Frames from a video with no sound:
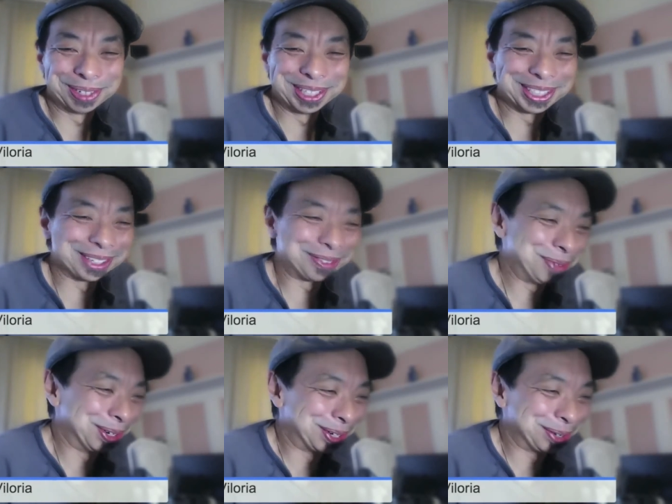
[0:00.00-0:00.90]
I mean,
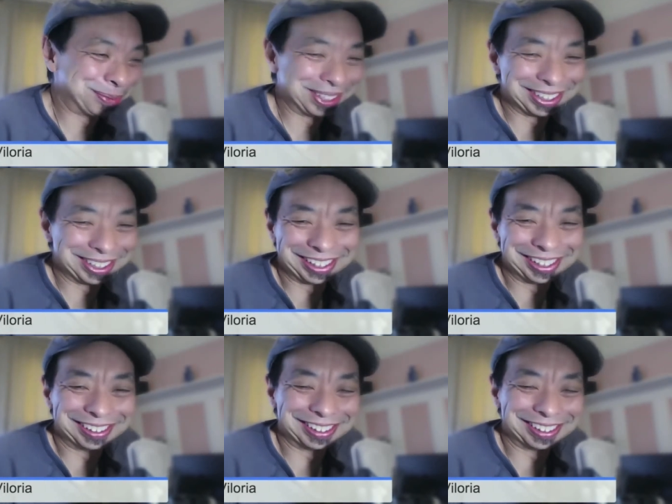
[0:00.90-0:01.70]
people are often, you know,